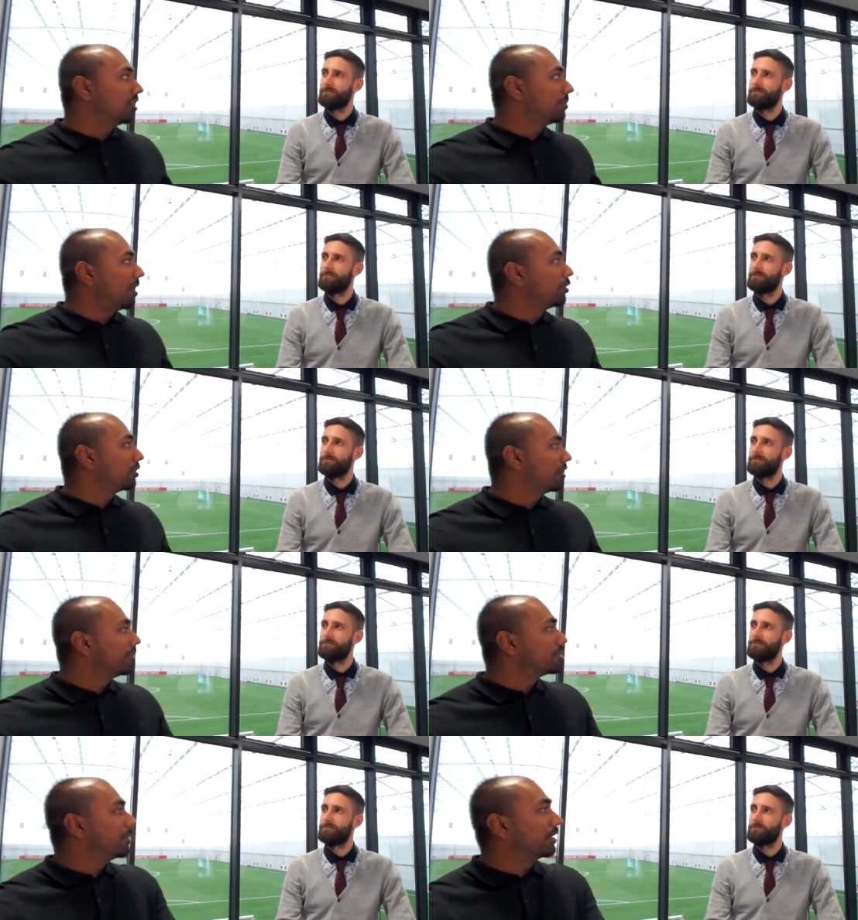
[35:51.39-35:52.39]
Speaker 1: about you can even
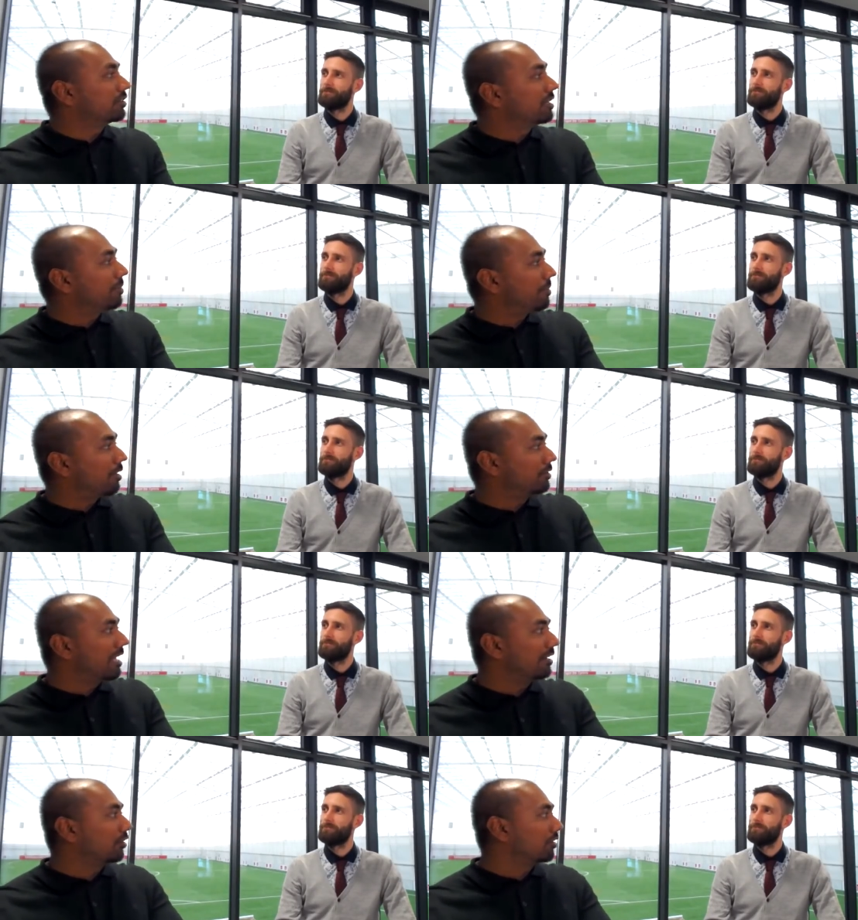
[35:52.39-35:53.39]
speak to them about that
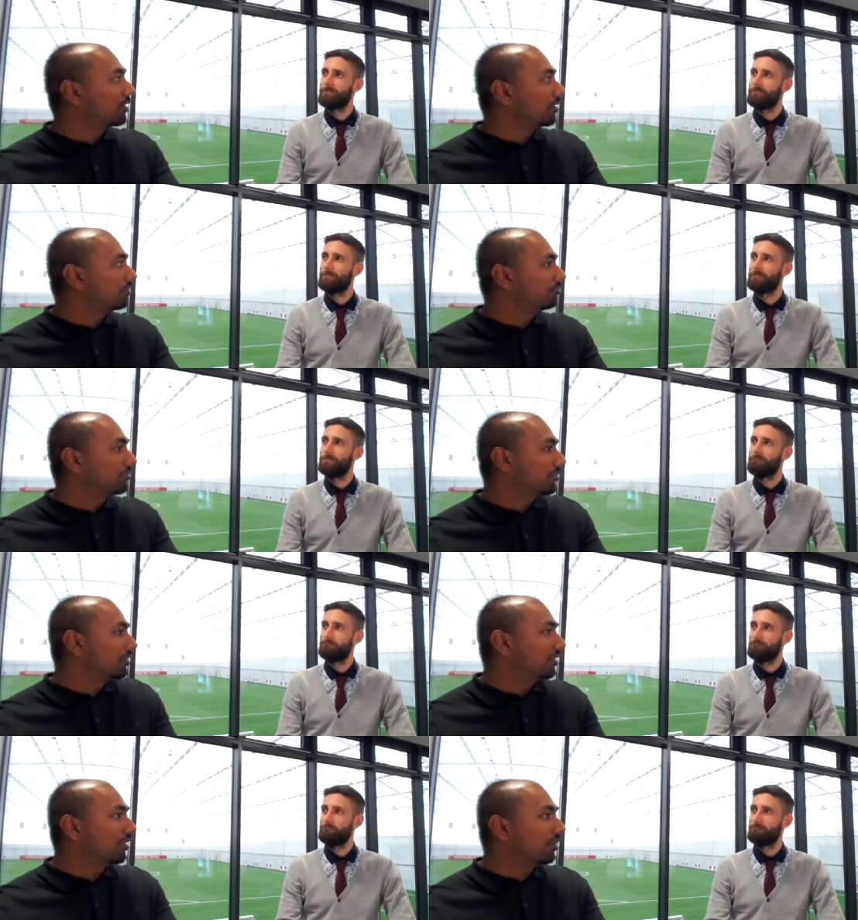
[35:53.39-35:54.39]
or
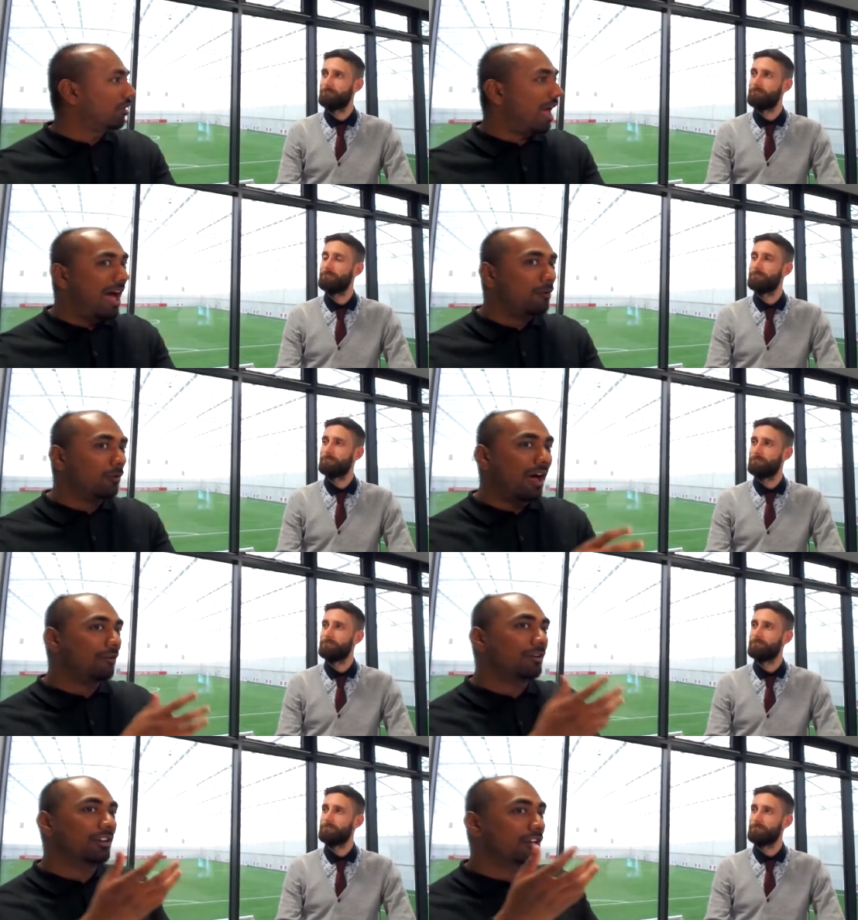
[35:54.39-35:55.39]
or how how
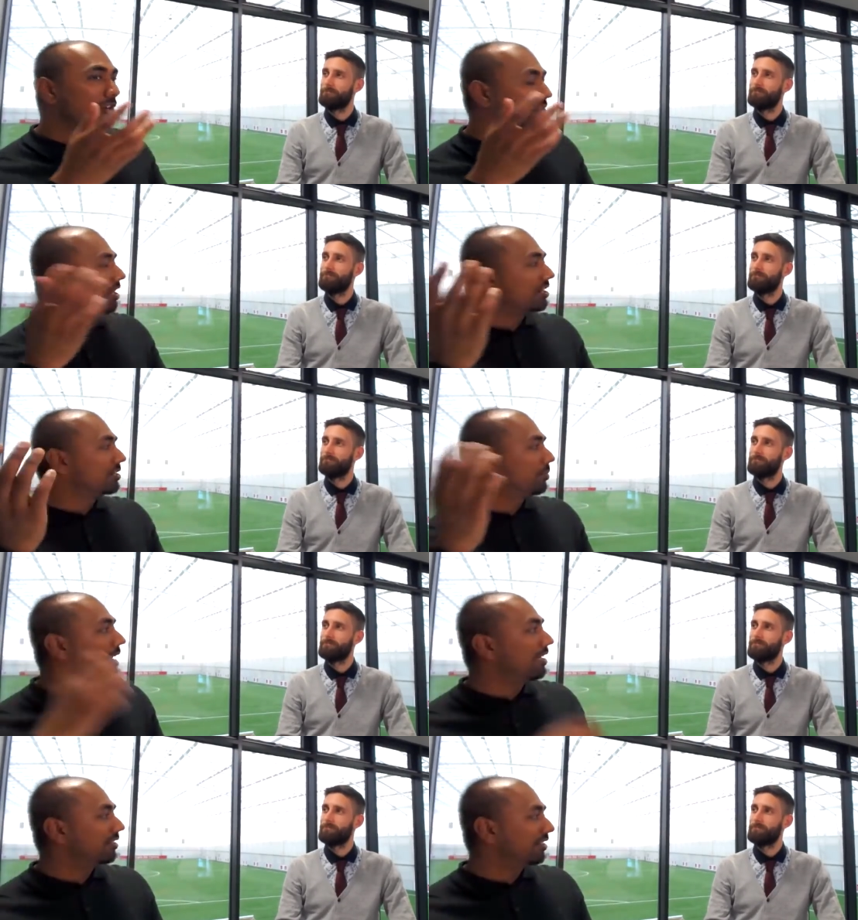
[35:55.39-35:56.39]
really your studies apply
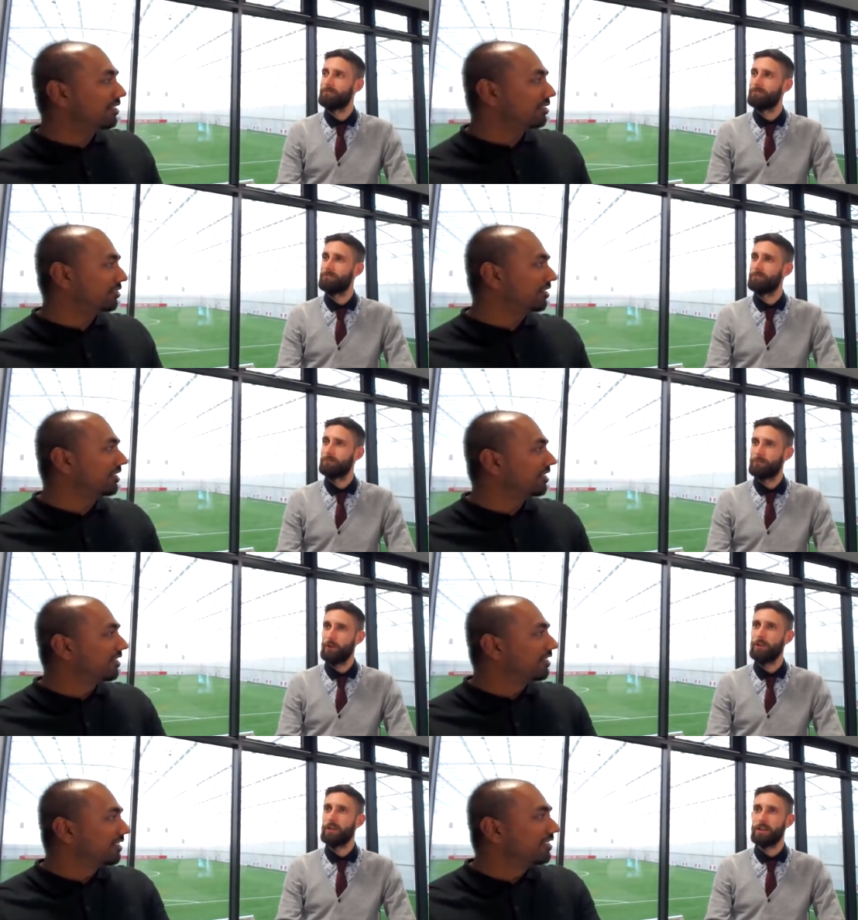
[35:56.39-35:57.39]
in the industry
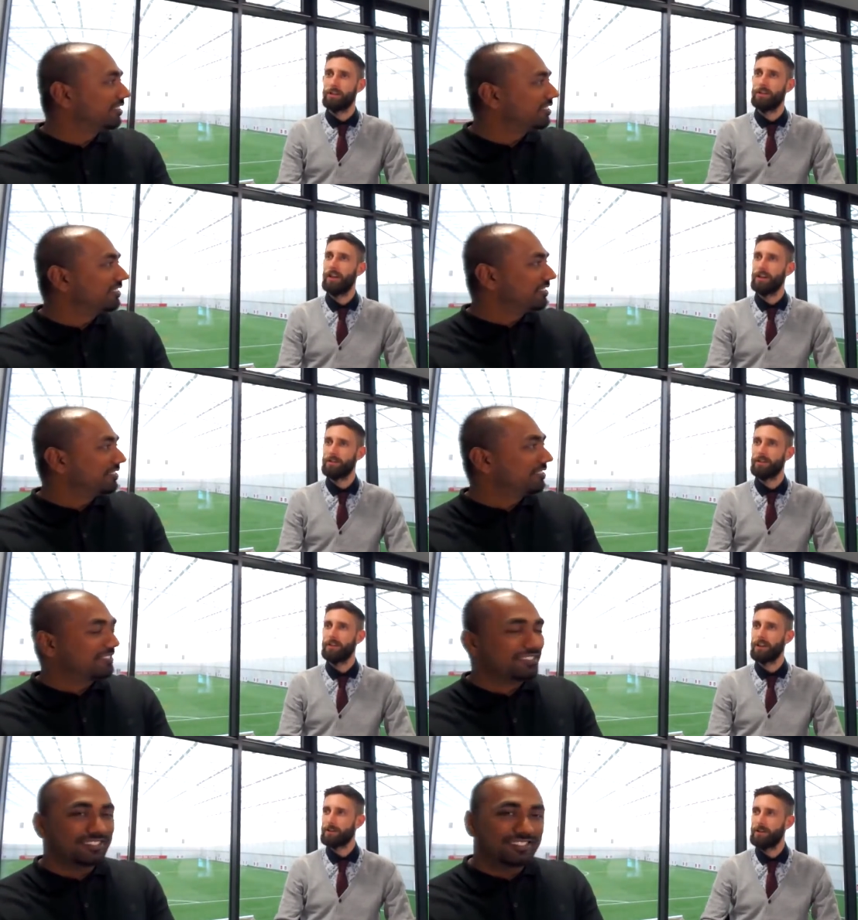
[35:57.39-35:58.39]
Speaker 2: brilliant excellent
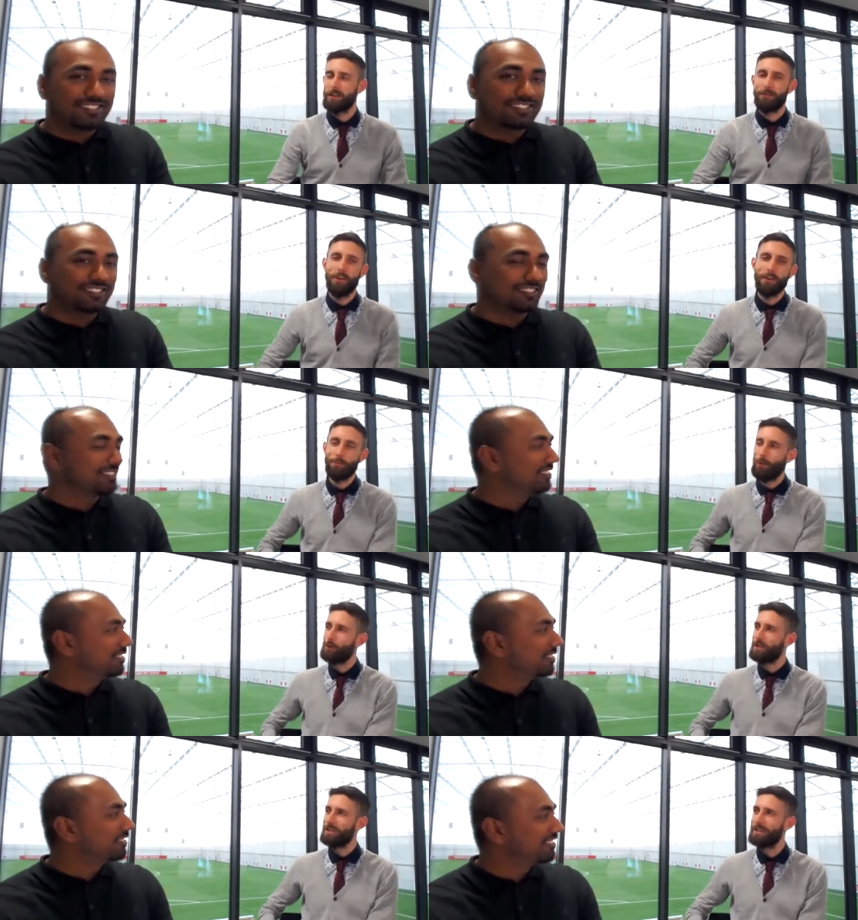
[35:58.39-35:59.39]
that's good it's very
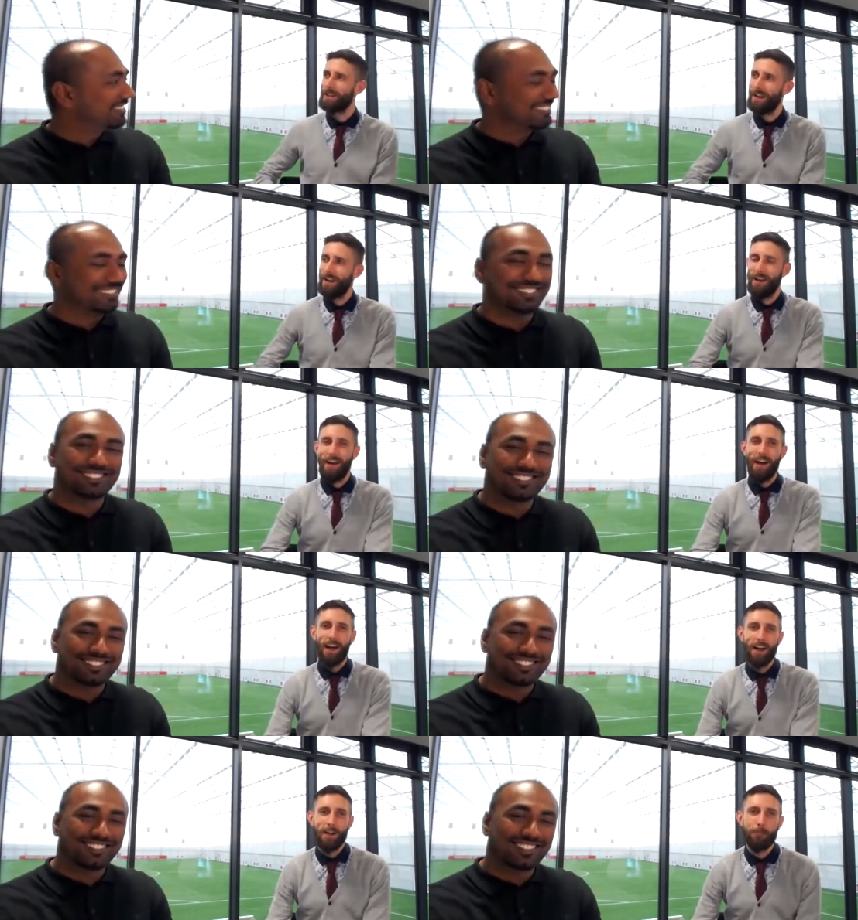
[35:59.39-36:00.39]
important
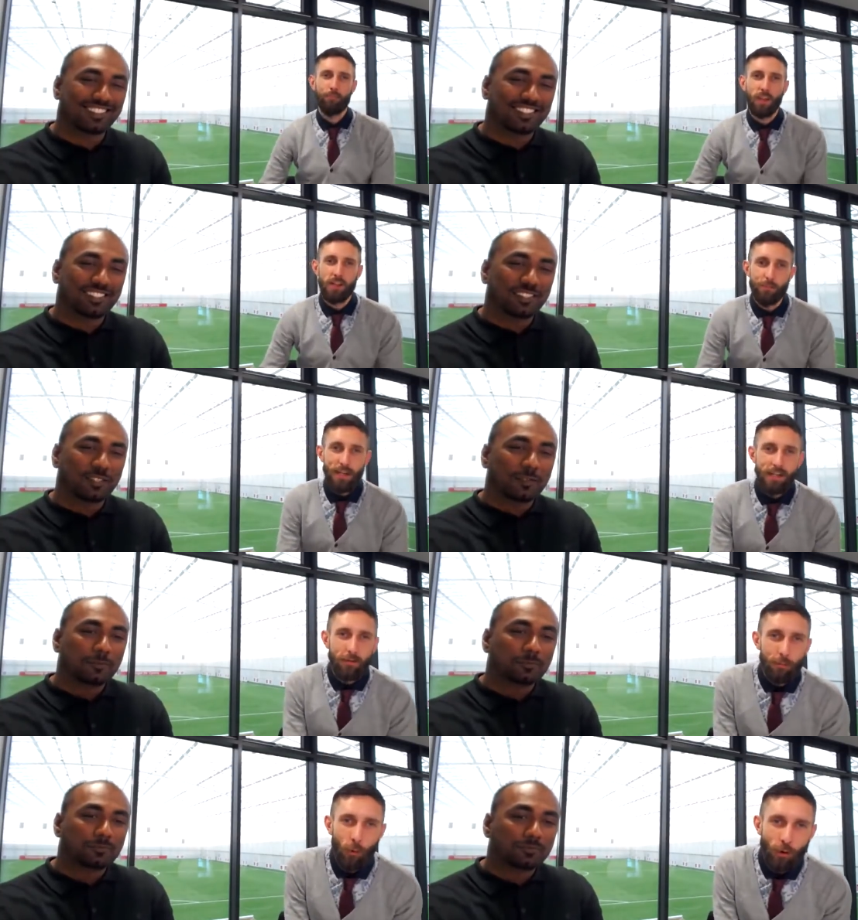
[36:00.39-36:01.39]
um, speaking of
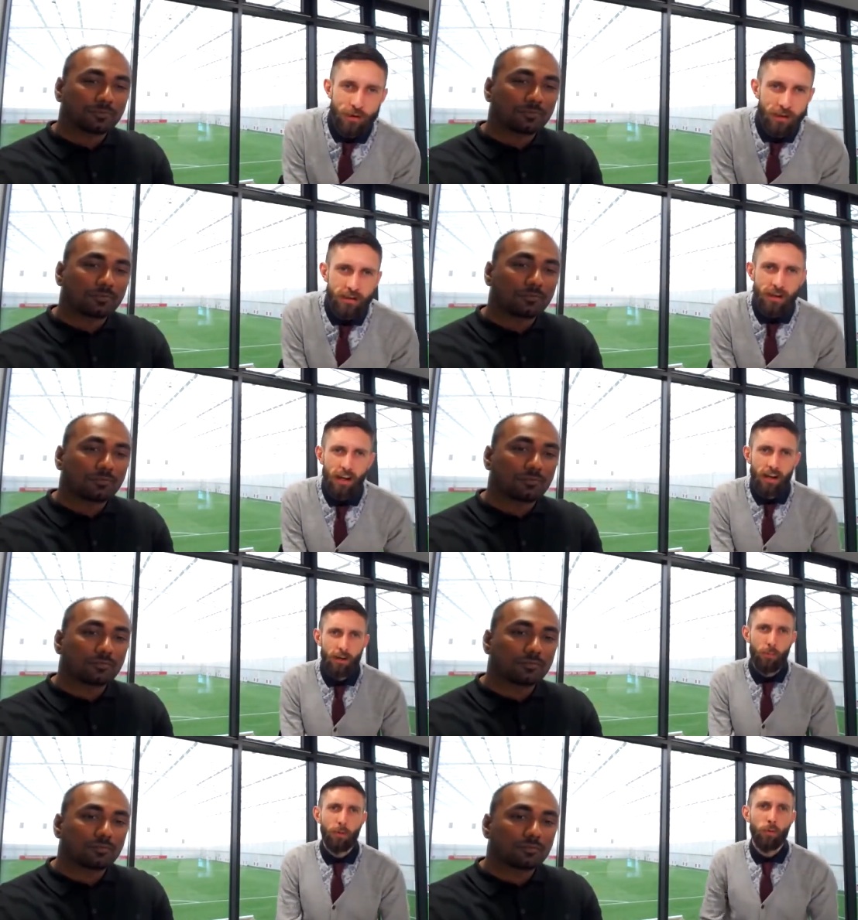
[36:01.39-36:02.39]
important, uh,
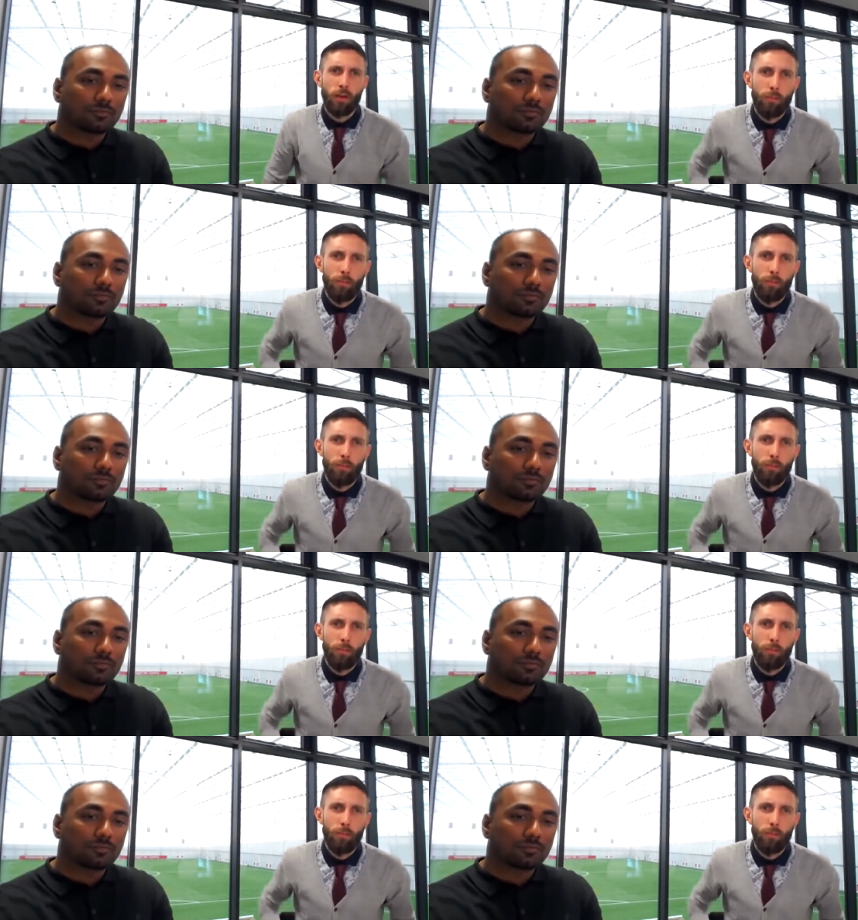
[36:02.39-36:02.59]
probably one of the